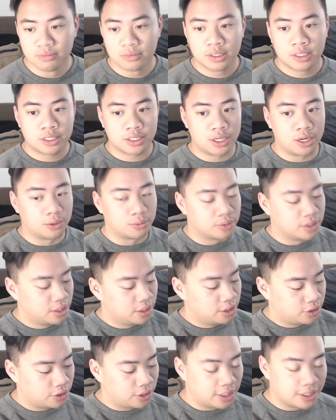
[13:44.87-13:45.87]
So
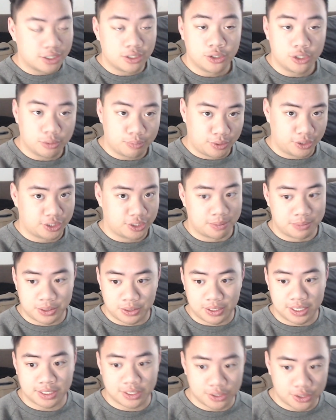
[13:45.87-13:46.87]
you need to do your push-ups,
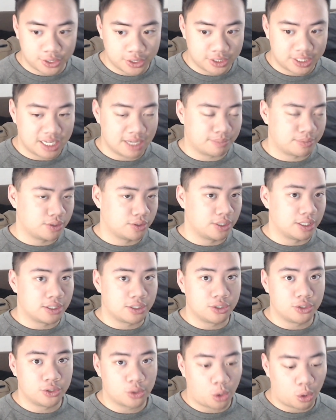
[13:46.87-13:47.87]
you need to do your dips, you need
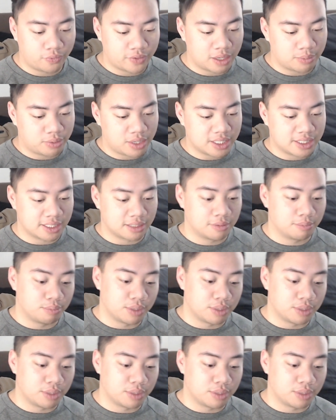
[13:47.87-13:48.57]
to do your overhead pressing,